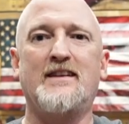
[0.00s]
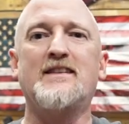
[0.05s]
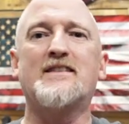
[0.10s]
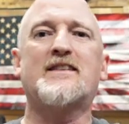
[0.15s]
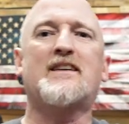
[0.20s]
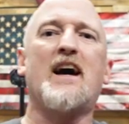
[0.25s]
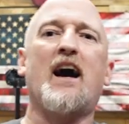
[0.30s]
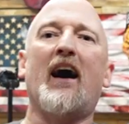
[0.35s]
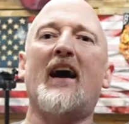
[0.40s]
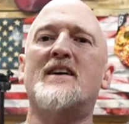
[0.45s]

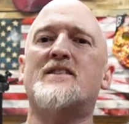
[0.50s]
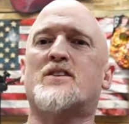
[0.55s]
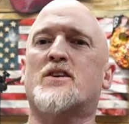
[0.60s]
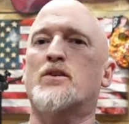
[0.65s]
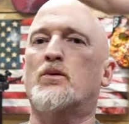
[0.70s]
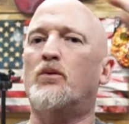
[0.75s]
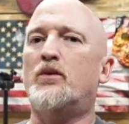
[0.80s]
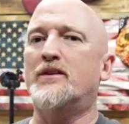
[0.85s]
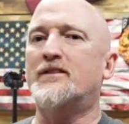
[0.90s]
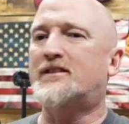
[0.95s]
These guys are
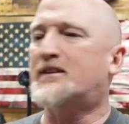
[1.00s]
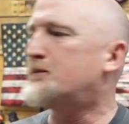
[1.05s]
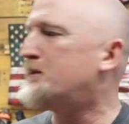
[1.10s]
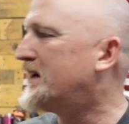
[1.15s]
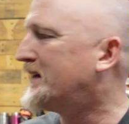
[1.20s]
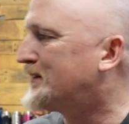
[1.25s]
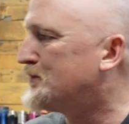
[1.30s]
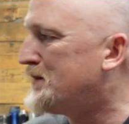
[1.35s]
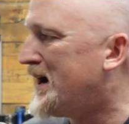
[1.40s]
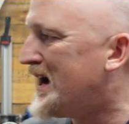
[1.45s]
the ones that
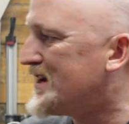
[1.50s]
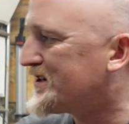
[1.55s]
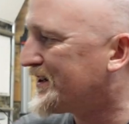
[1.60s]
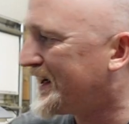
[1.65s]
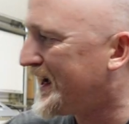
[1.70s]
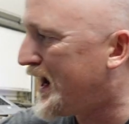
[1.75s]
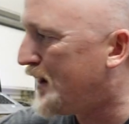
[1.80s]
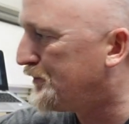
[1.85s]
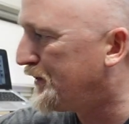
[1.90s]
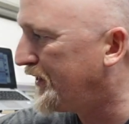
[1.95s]
make the magic
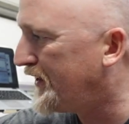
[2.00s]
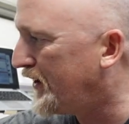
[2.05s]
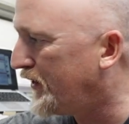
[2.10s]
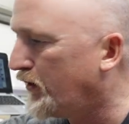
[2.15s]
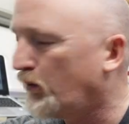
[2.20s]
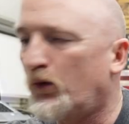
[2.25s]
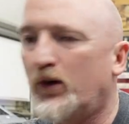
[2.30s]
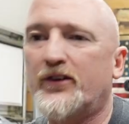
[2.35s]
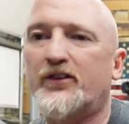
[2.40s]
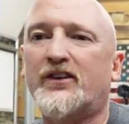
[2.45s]
happen. They're
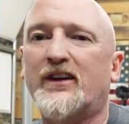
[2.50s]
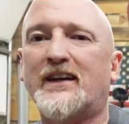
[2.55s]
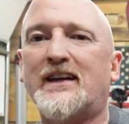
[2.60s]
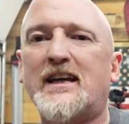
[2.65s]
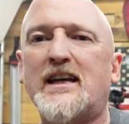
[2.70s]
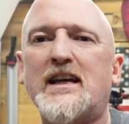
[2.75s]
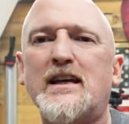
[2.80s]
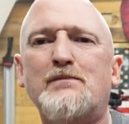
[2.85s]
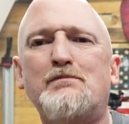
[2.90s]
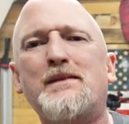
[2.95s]
the ones that
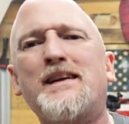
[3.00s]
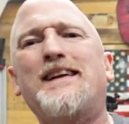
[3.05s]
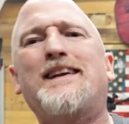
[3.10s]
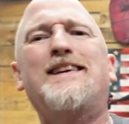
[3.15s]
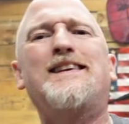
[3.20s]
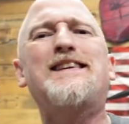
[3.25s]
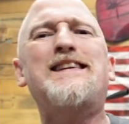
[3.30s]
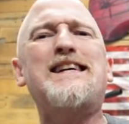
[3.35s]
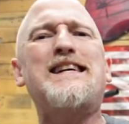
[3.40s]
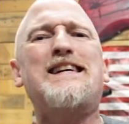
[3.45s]
keep me
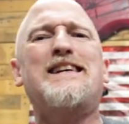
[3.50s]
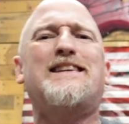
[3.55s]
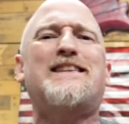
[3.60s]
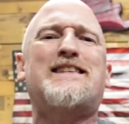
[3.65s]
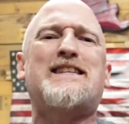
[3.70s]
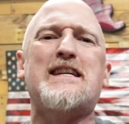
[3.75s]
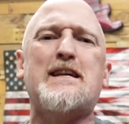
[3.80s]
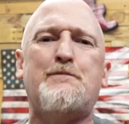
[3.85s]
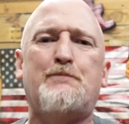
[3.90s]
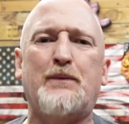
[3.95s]
knee
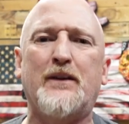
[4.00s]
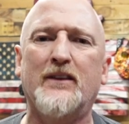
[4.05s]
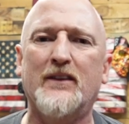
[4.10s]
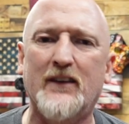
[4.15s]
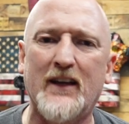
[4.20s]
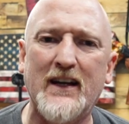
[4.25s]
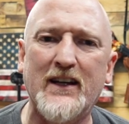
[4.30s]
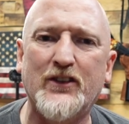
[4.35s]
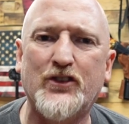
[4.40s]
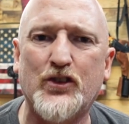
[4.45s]
deep in
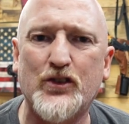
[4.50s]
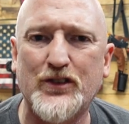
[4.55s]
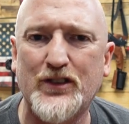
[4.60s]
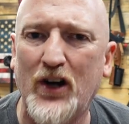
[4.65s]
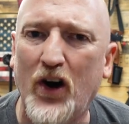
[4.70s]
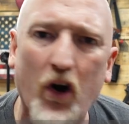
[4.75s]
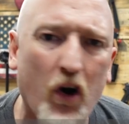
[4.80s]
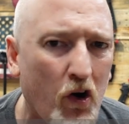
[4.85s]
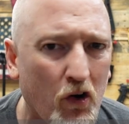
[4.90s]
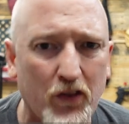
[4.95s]

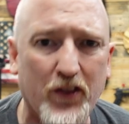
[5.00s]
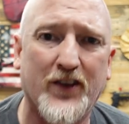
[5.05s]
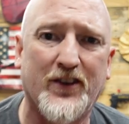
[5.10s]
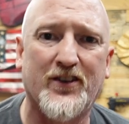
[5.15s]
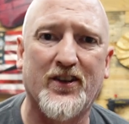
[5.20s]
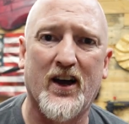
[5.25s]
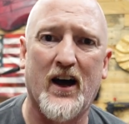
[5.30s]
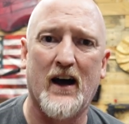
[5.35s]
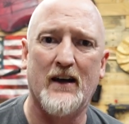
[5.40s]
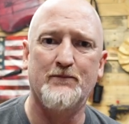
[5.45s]
lasers all the
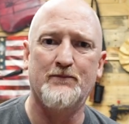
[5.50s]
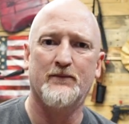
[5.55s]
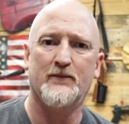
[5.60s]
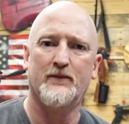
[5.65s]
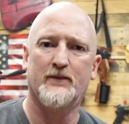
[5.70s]
time,